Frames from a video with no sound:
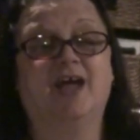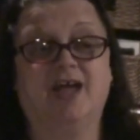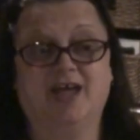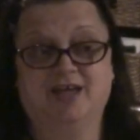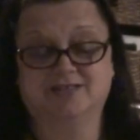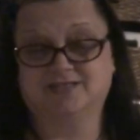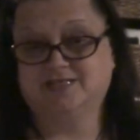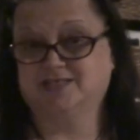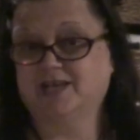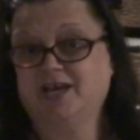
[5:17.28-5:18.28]
and
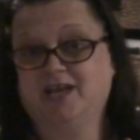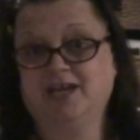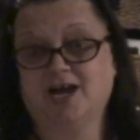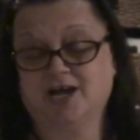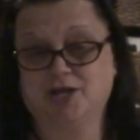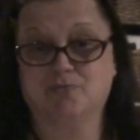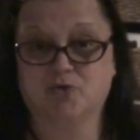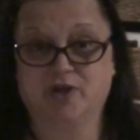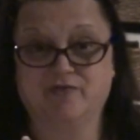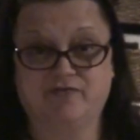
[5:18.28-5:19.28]
today I am
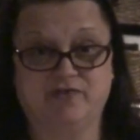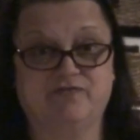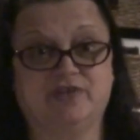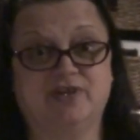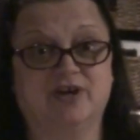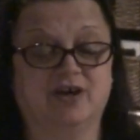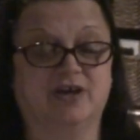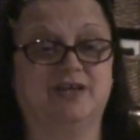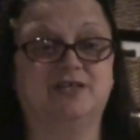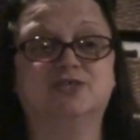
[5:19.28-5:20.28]
one
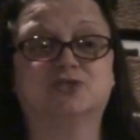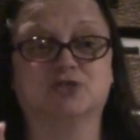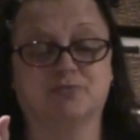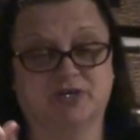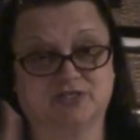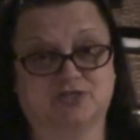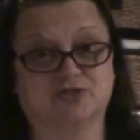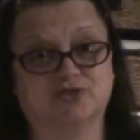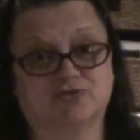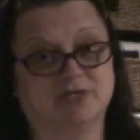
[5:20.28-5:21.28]
fifty-nine. So my
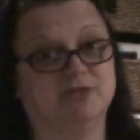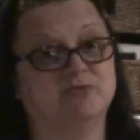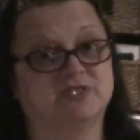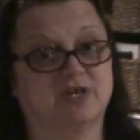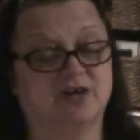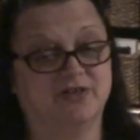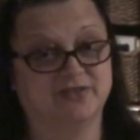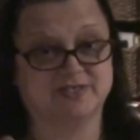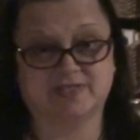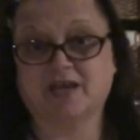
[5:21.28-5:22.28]
surgery was on
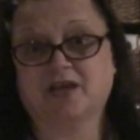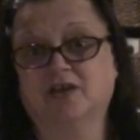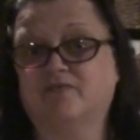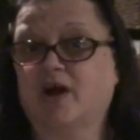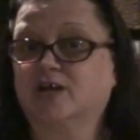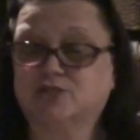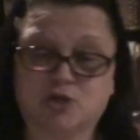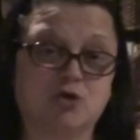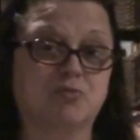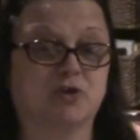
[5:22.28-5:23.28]
the second of
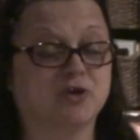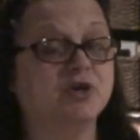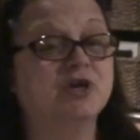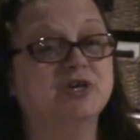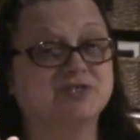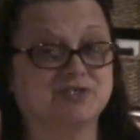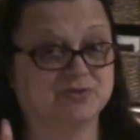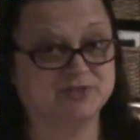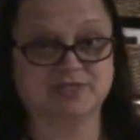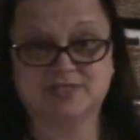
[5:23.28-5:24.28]
October,
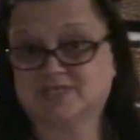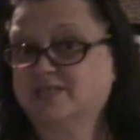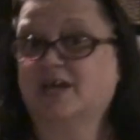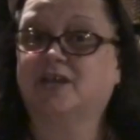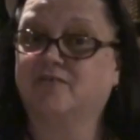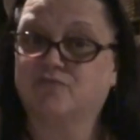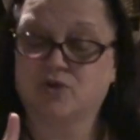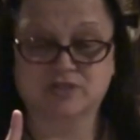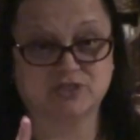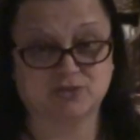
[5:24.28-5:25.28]
so since then I've
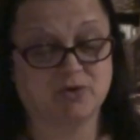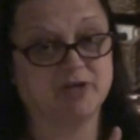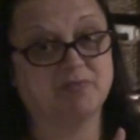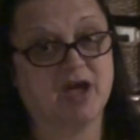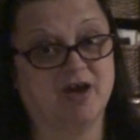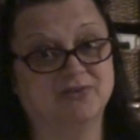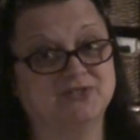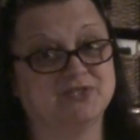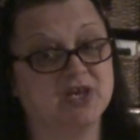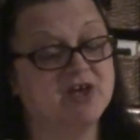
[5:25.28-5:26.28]
lost twenty
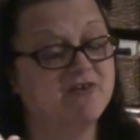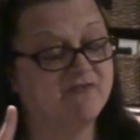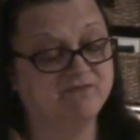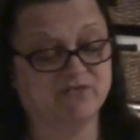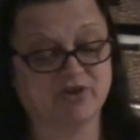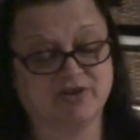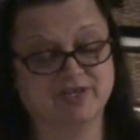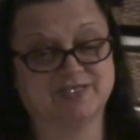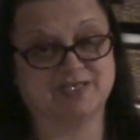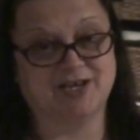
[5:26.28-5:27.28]
pounds. Very
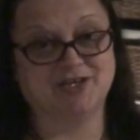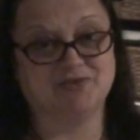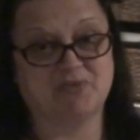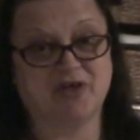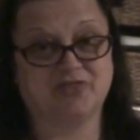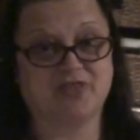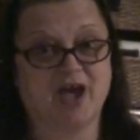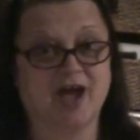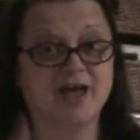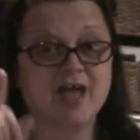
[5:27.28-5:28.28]
excited about
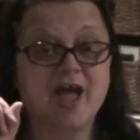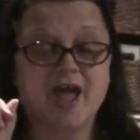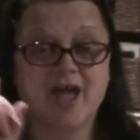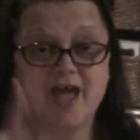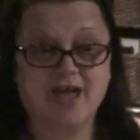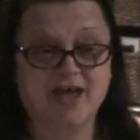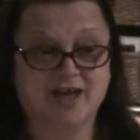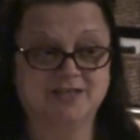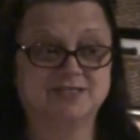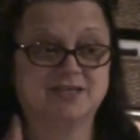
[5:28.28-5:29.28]
that.
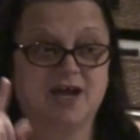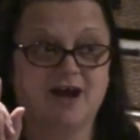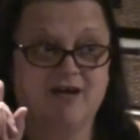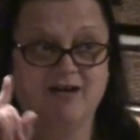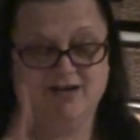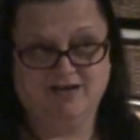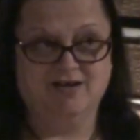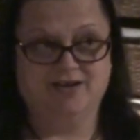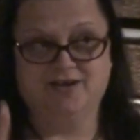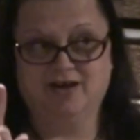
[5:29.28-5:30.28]
And
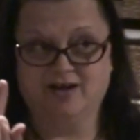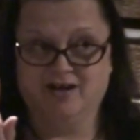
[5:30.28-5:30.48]
on